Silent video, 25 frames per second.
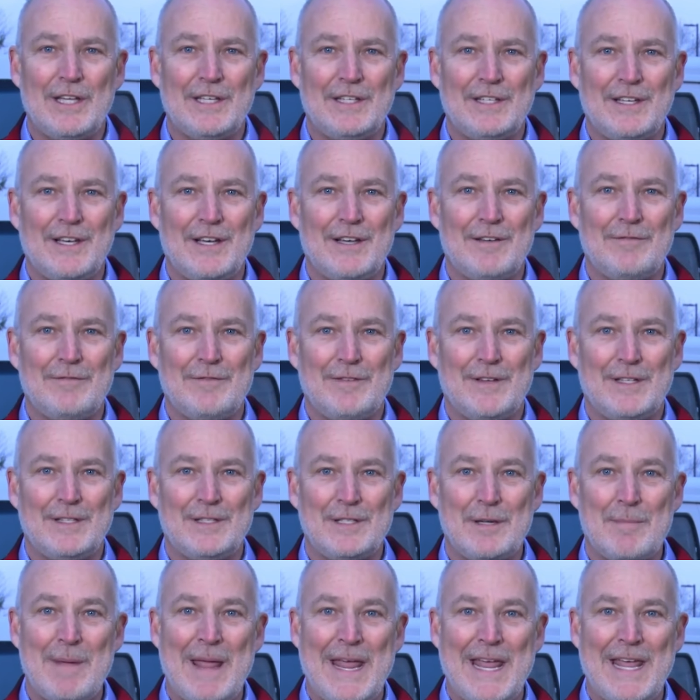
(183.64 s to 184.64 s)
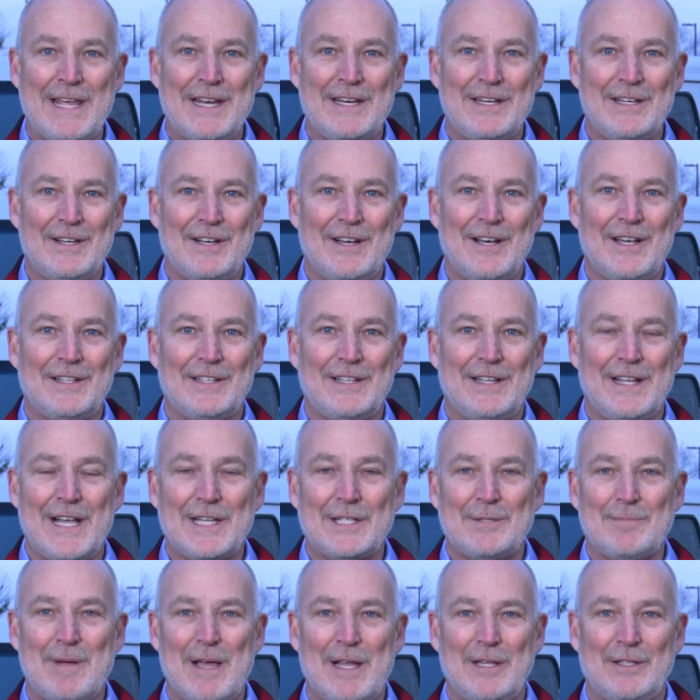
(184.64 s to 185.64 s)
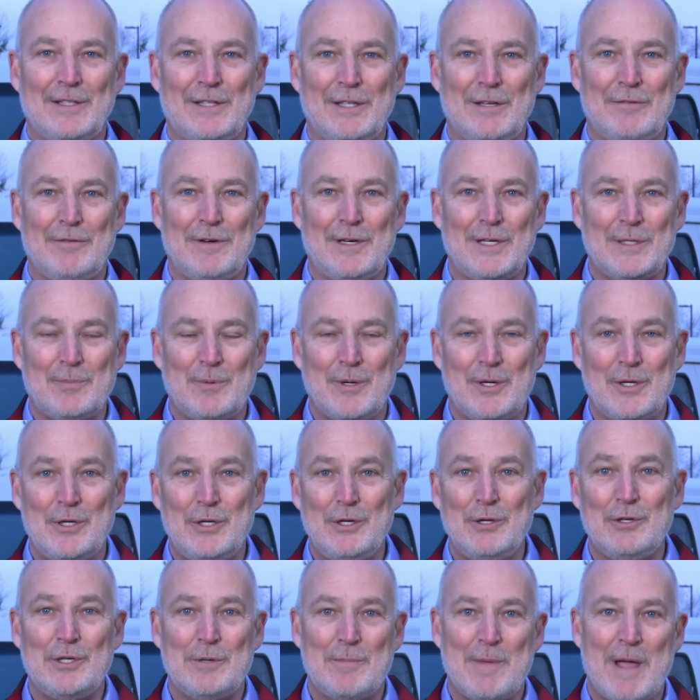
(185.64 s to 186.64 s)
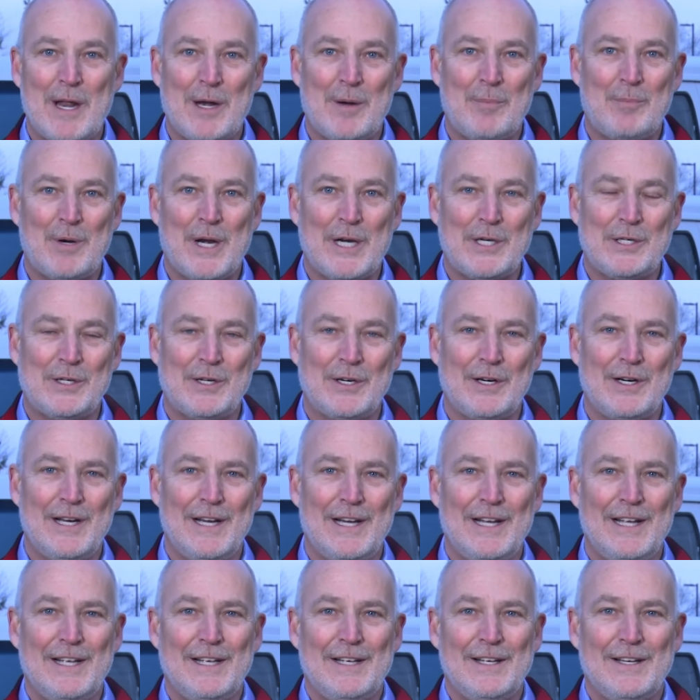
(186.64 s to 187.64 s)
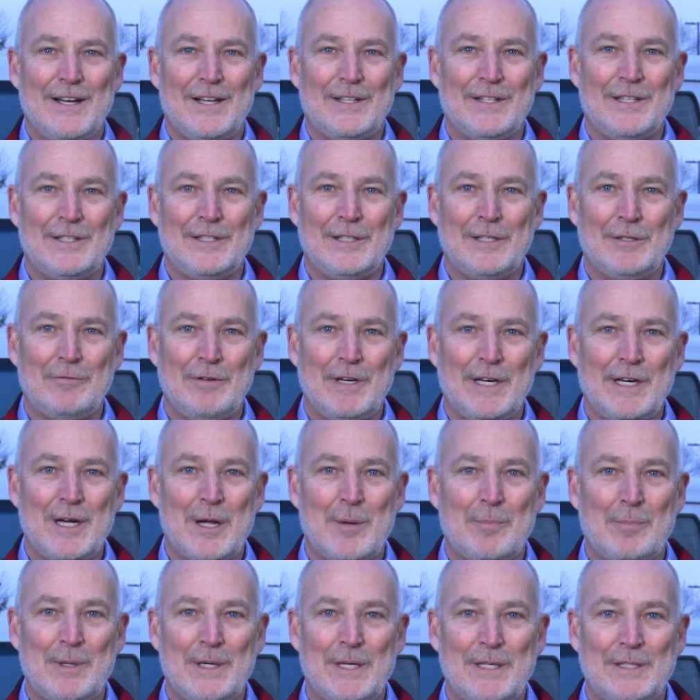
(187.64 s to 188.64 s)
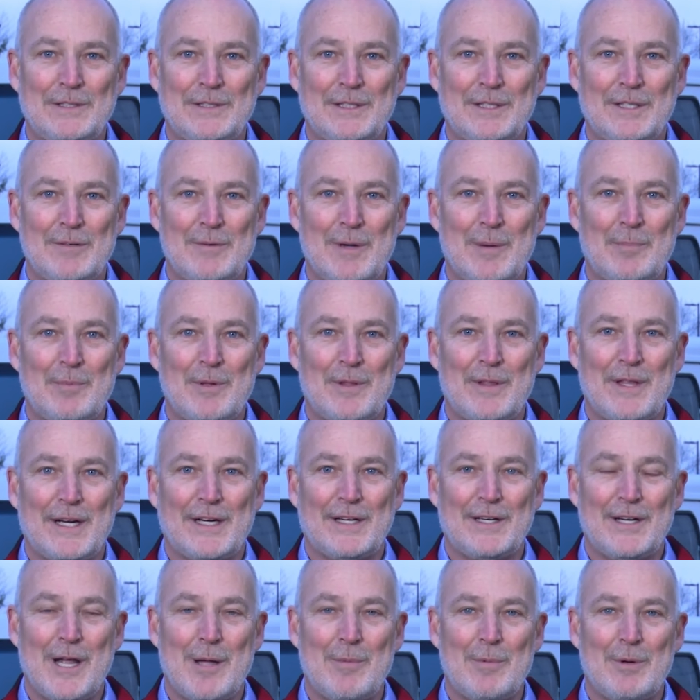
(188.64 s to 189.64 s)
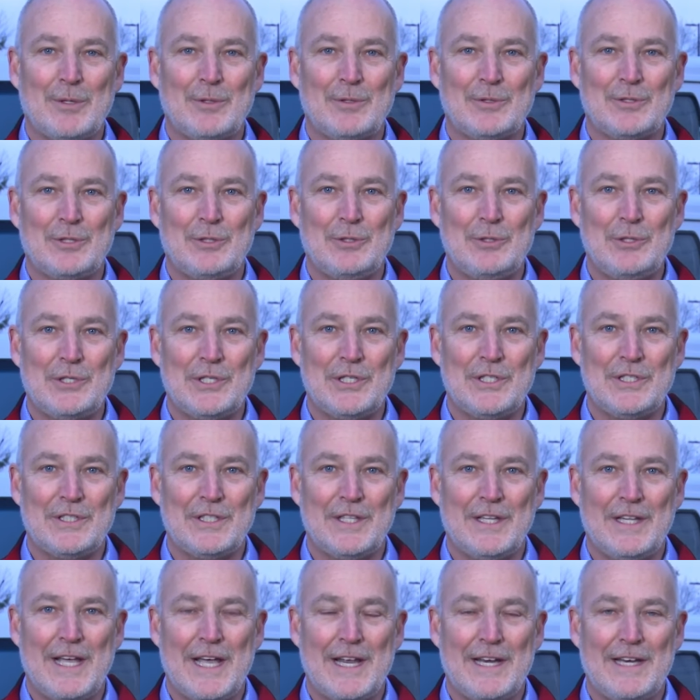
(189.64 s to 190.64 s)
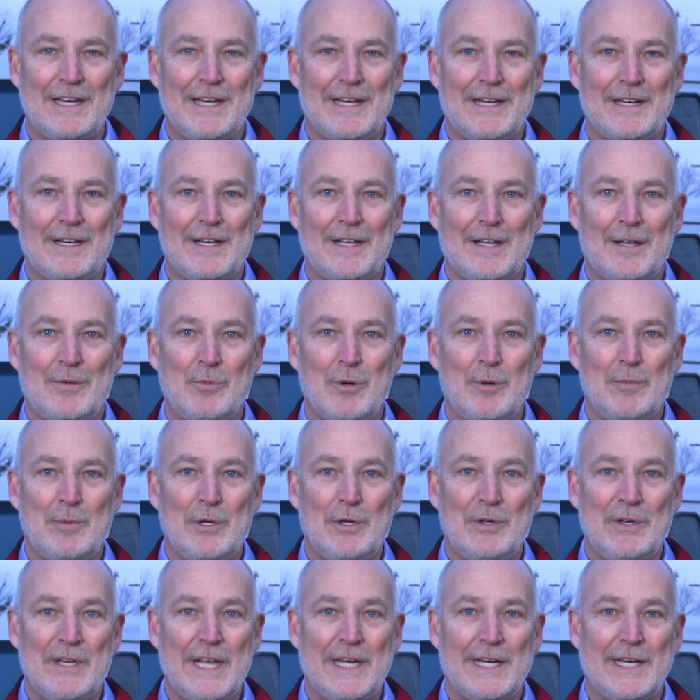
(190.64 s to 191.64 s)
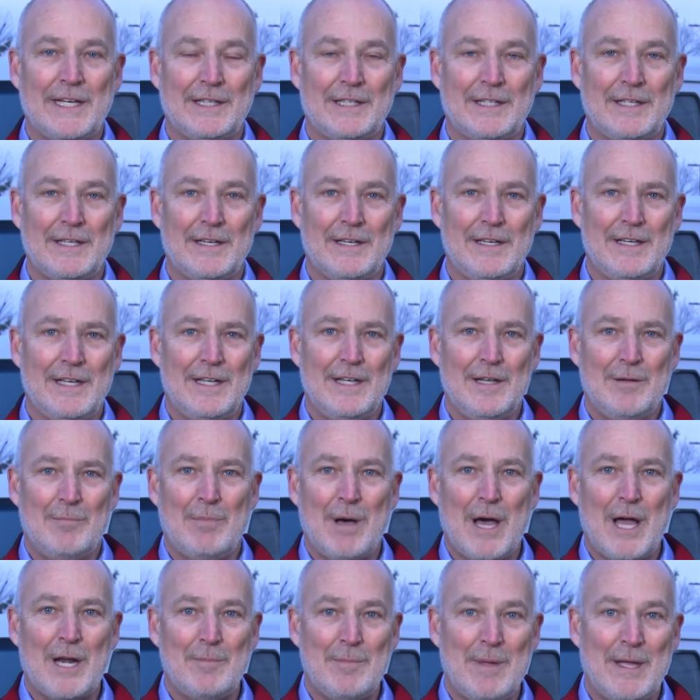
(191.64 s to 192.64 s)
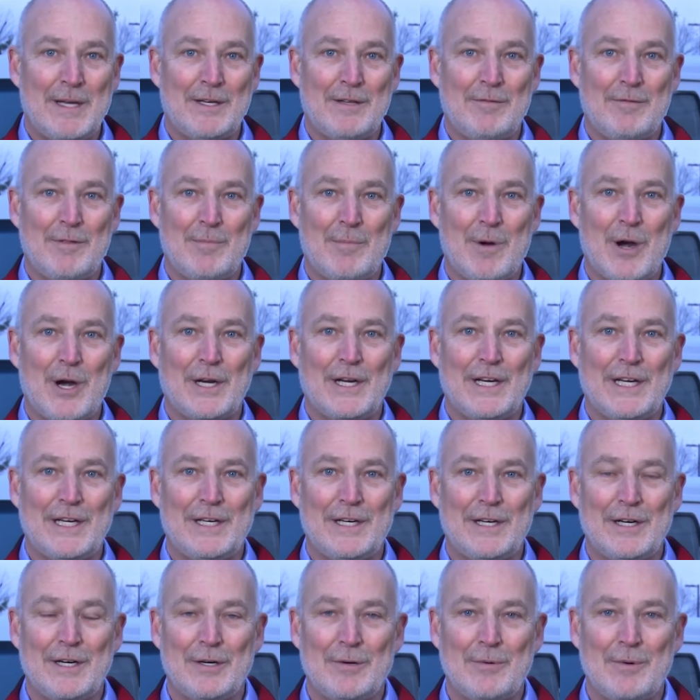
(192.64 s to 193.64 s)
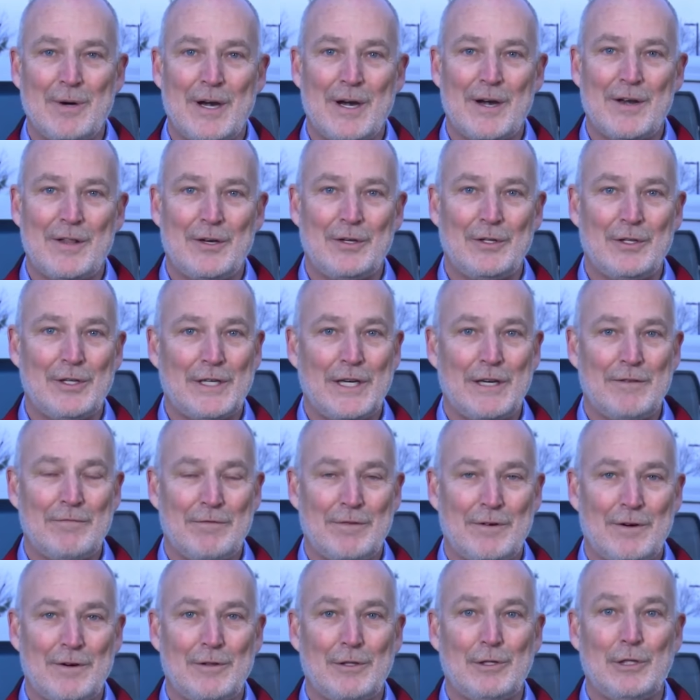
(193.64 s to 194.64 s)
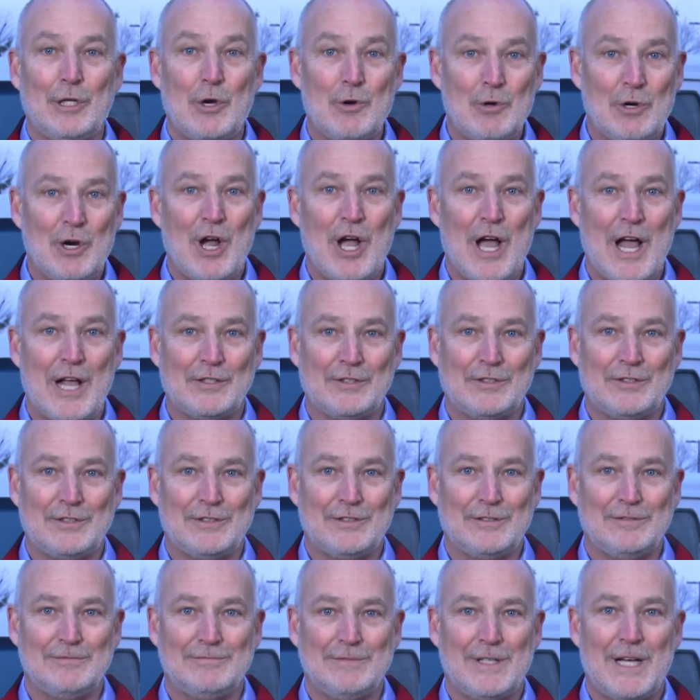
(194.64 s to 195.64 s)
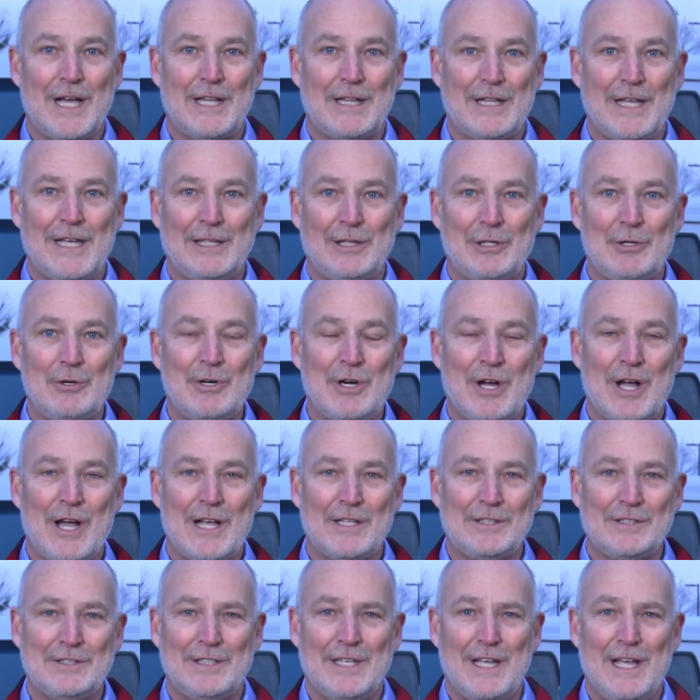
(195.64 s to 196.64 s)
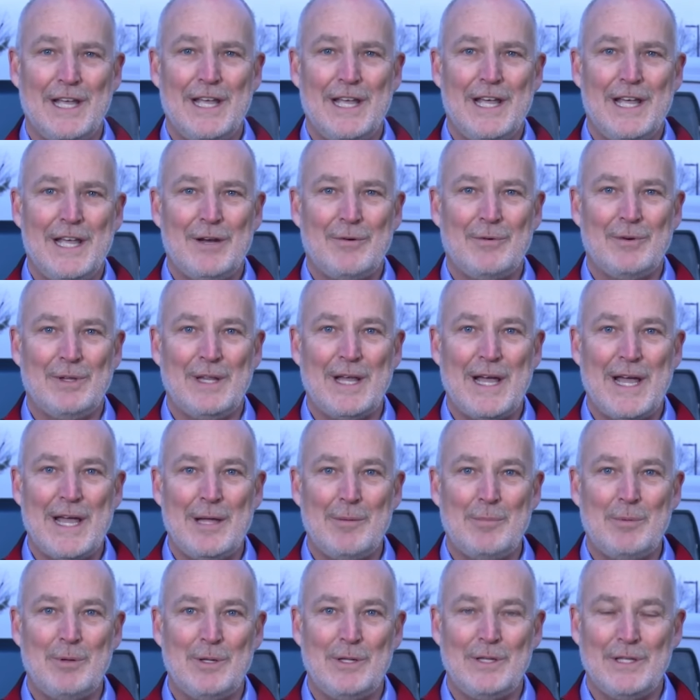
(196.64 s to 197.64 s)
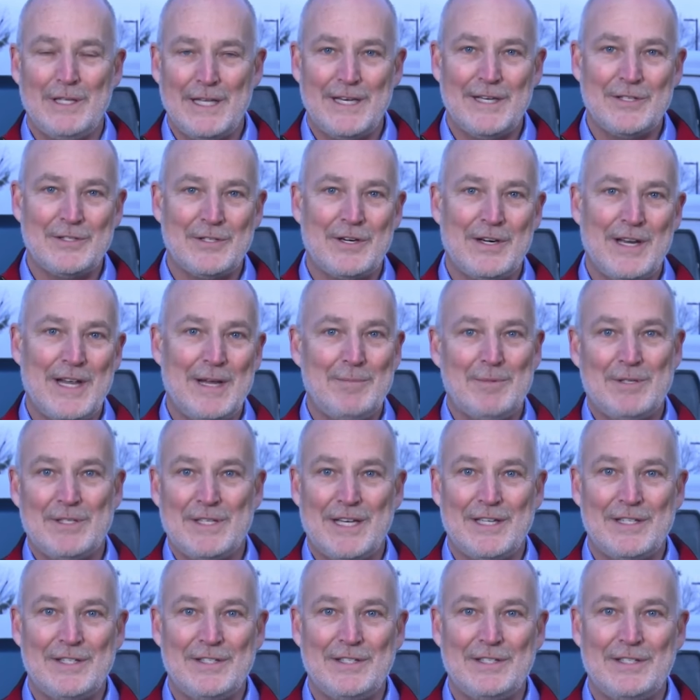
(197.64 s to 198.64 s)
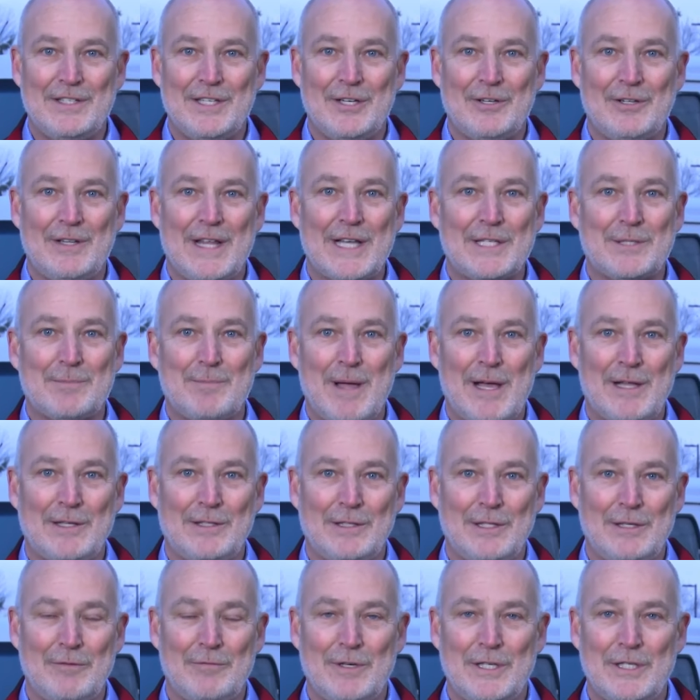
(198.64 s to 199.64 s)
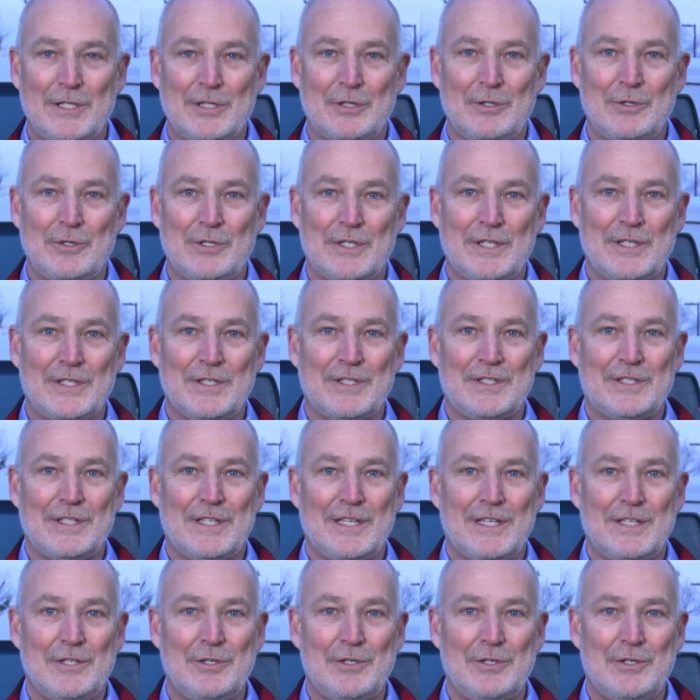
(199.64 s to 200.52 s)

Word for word: it, of uh, demand on the last mile deliveries, but a huge amount of pressure on the delivery companies to come up with economical solutions to that. And uh, we'll be unique at the bottom end of the market here where they're looking for low cost, highlight low cost, reliable, and as our name says, you know, last mile delivery solutions.